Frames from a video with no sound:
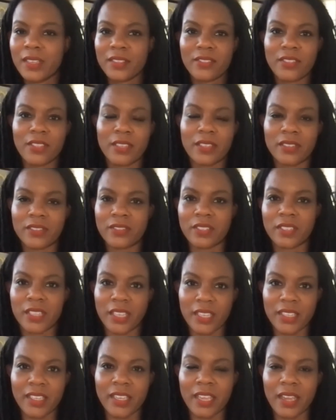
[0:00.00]
to
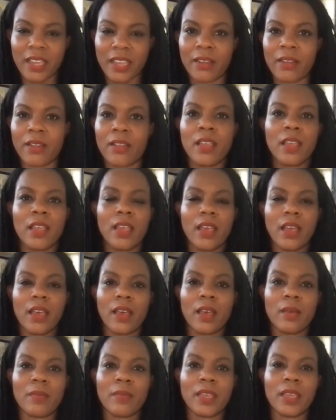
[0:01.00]
get care.
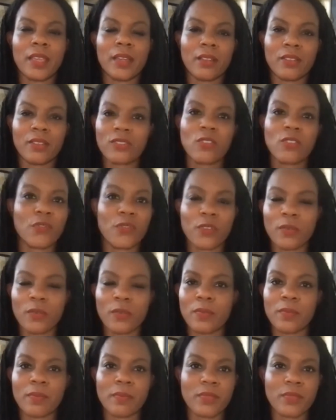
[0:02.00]
And also for,